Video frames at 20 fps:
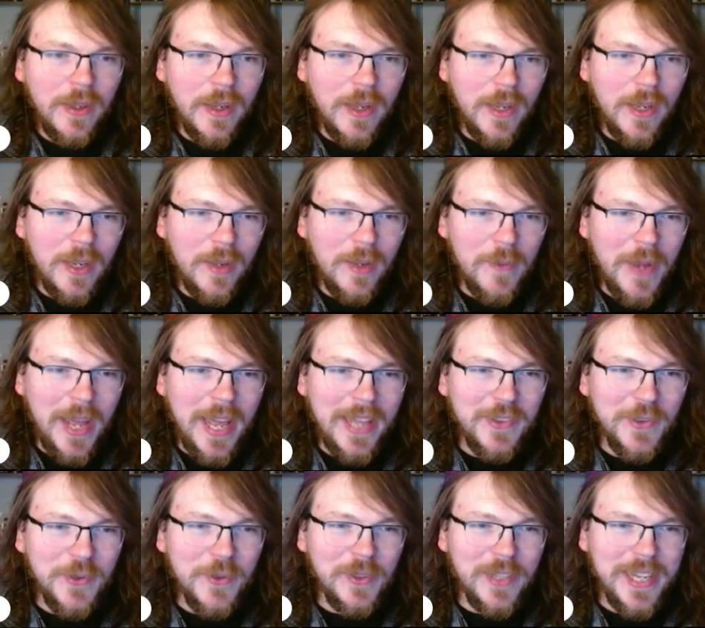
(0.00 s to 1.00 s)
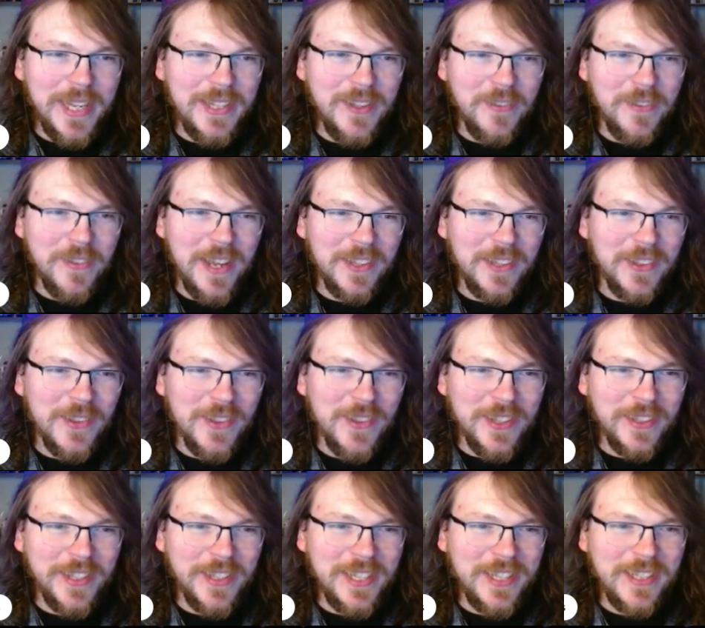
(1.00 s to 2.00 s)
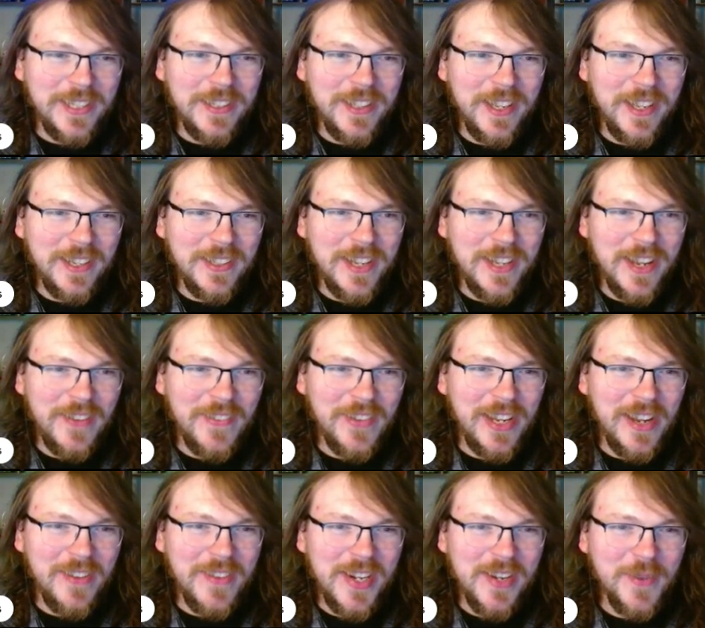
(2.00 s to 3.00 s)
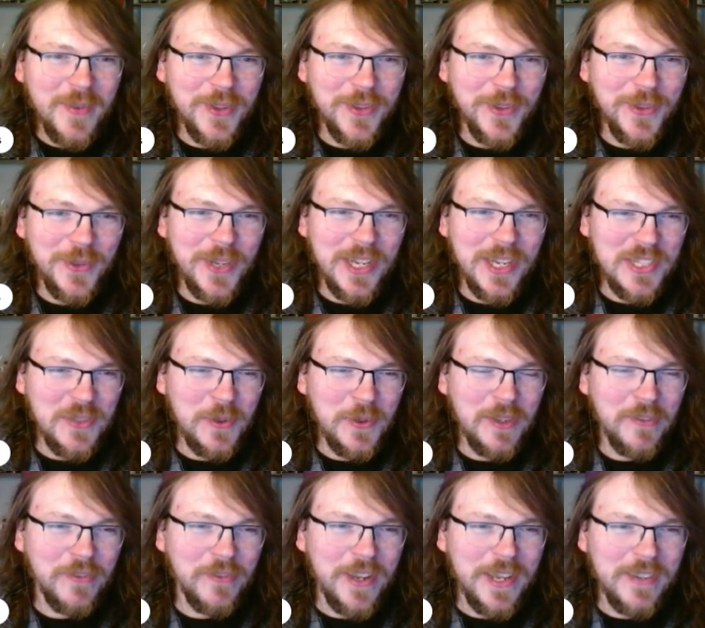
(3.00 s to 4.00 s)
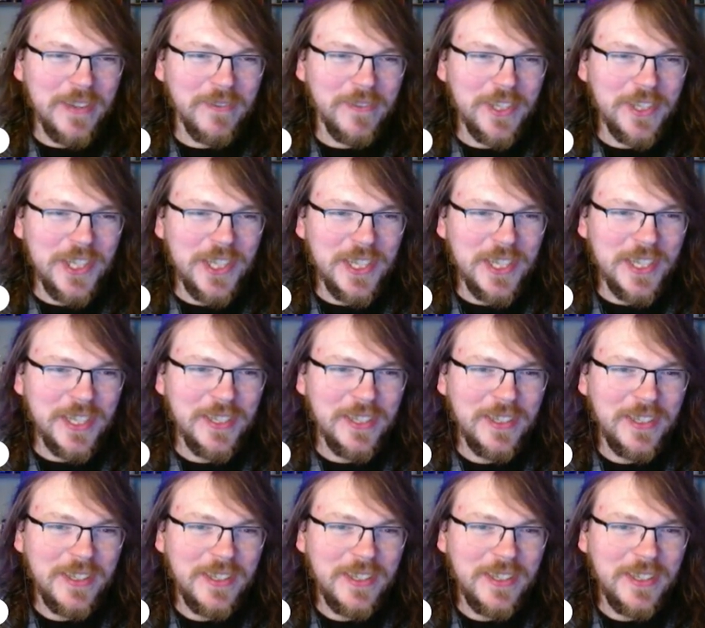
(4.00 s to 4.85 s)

I do like the fact too that like Tamagami number 2 doesn't want to fight Vegeta.